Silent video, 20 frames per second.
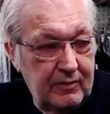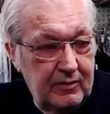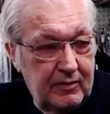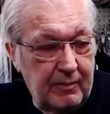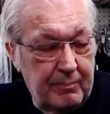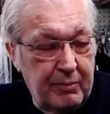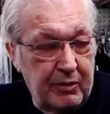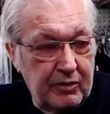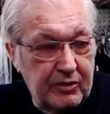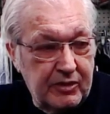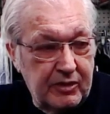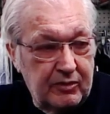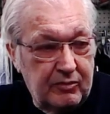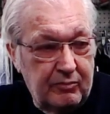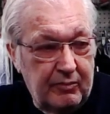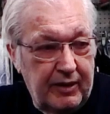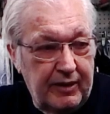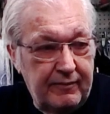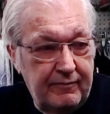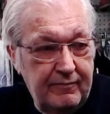to purchase
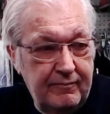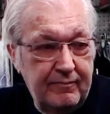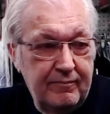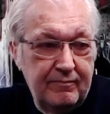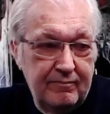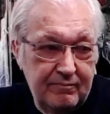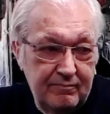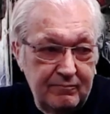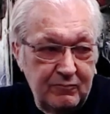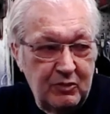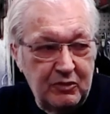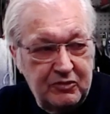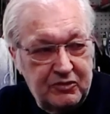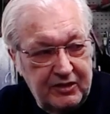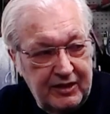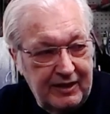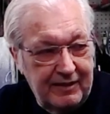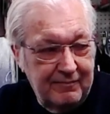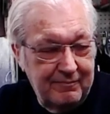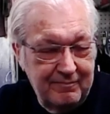one. We'll
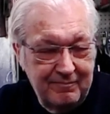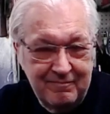see.